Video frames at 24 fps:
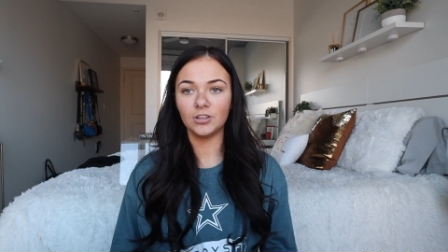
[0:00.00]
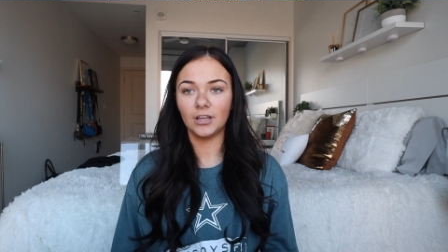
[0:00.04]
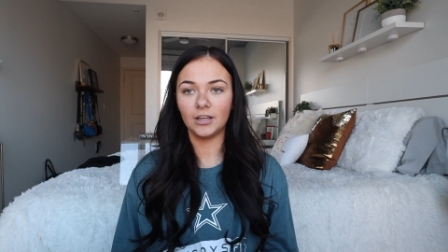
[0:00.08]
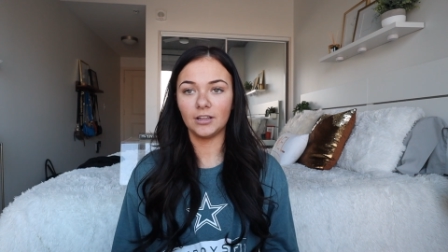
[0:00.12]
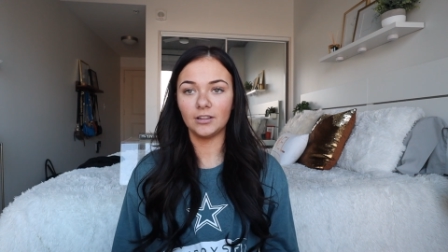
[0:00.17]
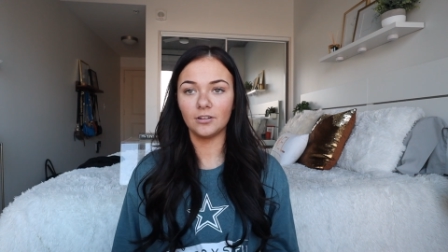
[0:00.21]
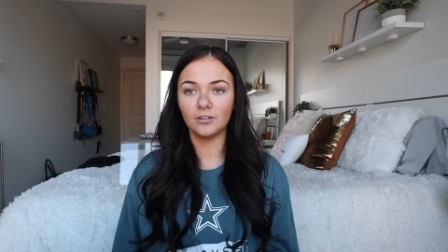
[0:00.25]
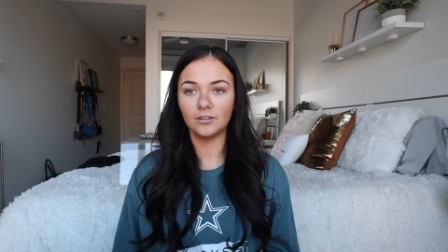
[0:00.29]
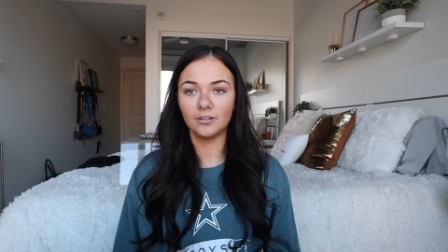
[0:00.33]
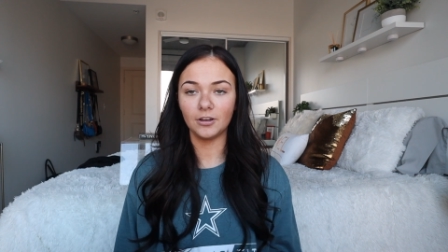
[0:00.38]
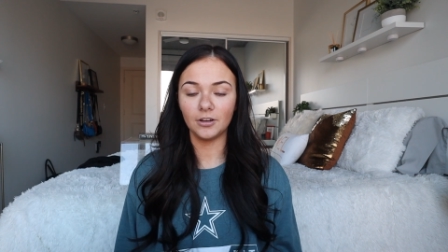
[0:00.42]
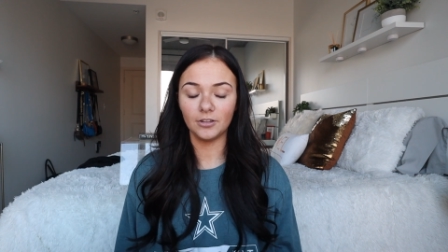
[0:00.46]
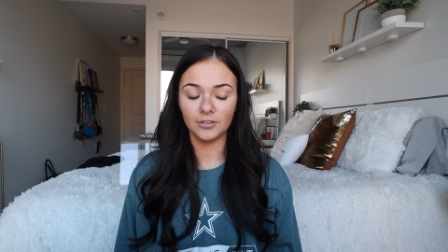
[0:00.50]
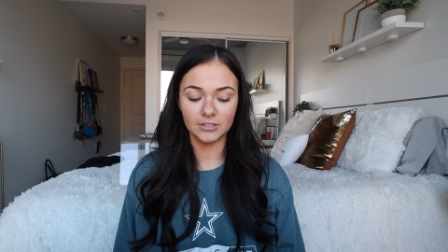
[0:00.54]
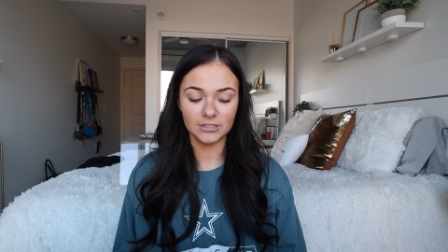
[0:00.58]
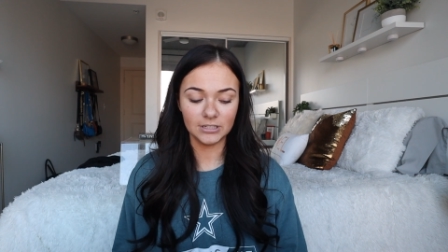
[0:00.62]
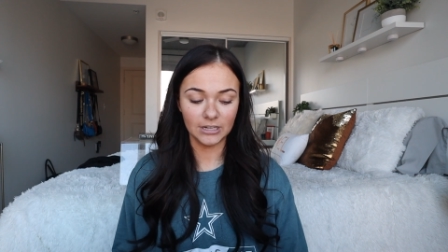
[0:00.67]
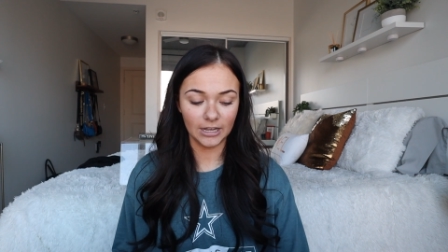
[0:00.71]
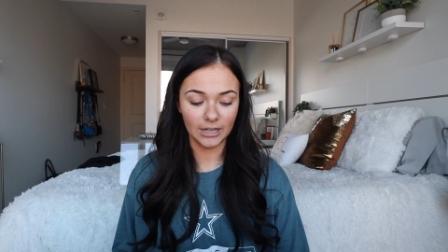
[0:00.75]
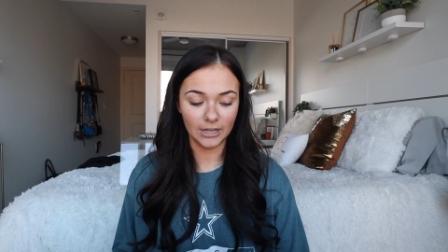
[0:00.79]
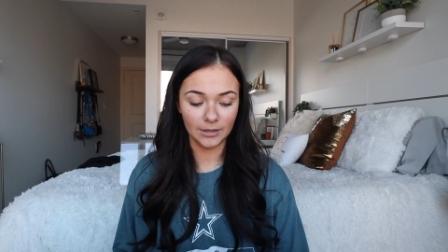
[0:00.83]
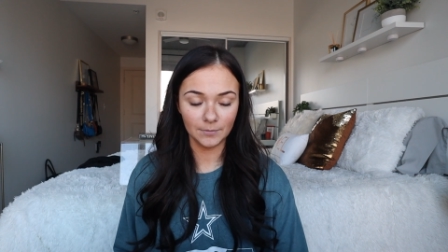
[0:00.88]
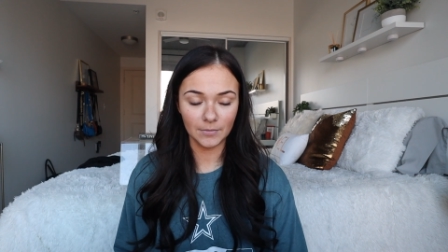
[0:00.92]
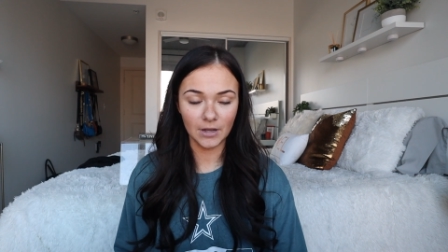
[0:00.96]
like literally all the
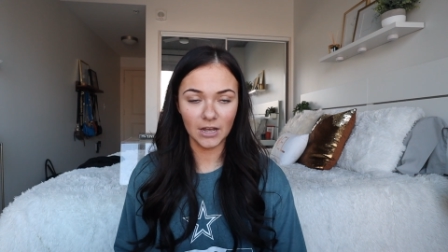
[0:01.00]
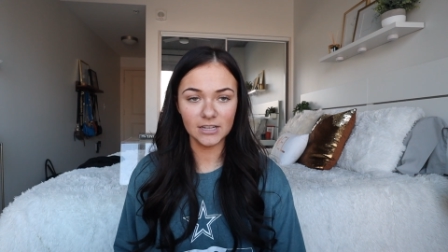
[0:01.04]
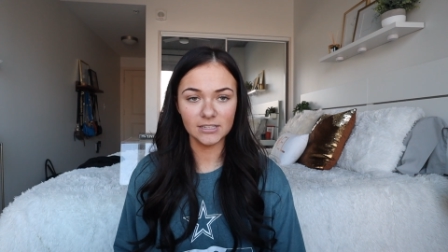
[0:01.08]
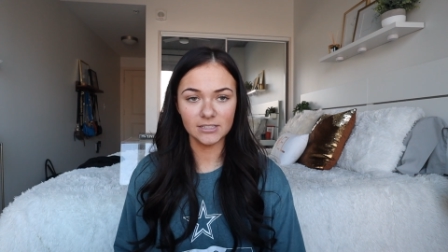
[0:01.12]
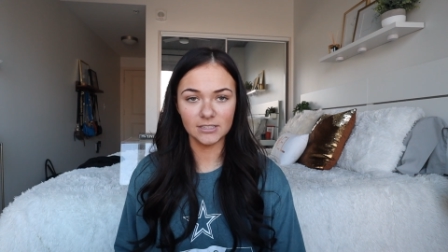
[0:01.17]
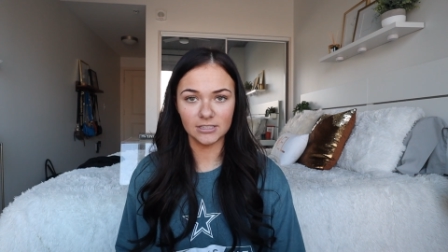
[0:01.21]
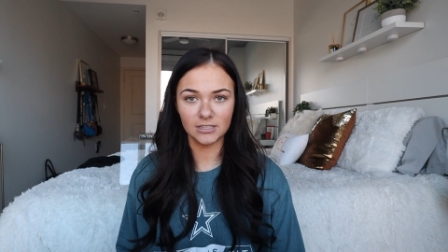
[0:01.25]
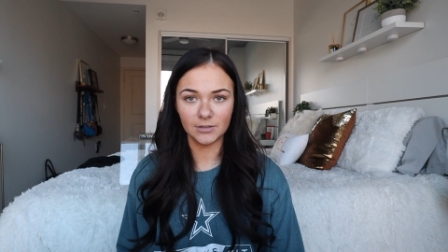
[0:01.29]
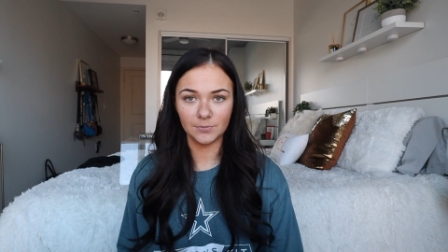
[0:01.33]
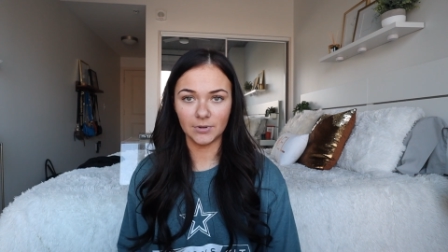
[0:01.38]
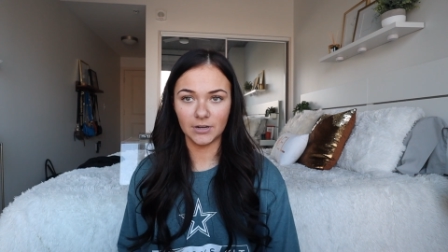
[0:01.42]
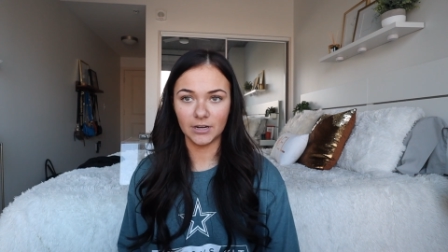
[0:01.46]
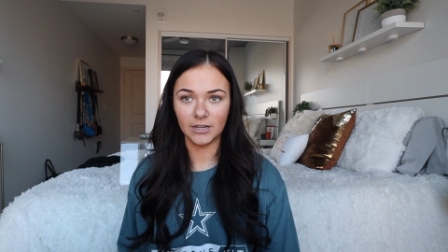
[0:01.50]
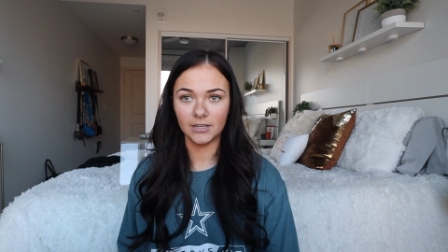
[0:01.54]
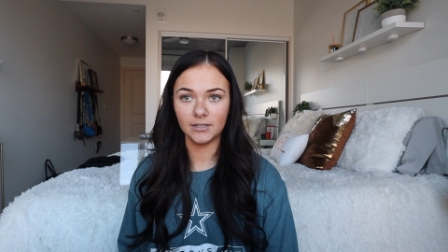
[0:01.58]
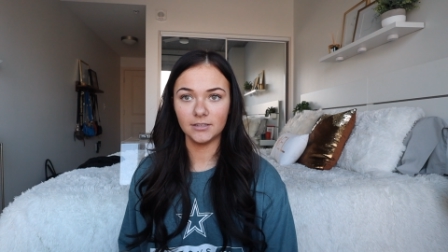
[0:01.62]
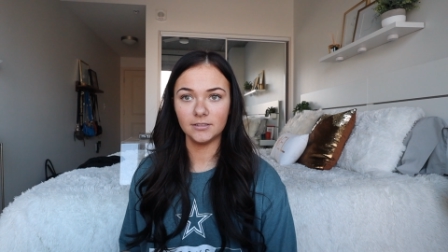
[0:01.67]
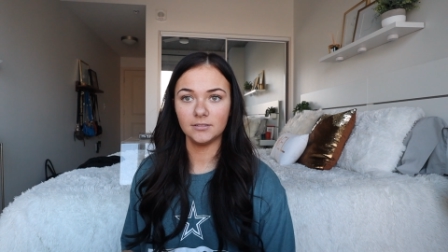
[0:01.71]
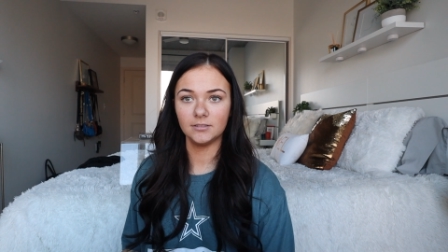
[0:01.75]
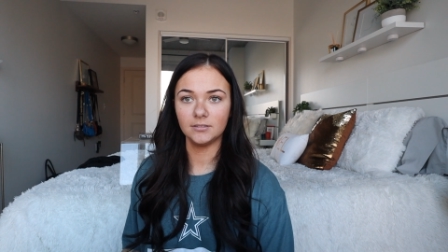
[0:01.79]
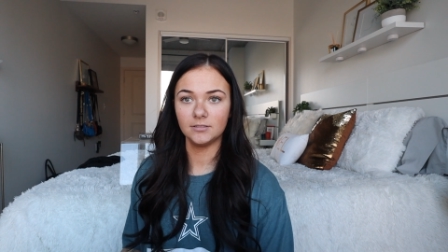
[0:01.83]
time. I sleep in it.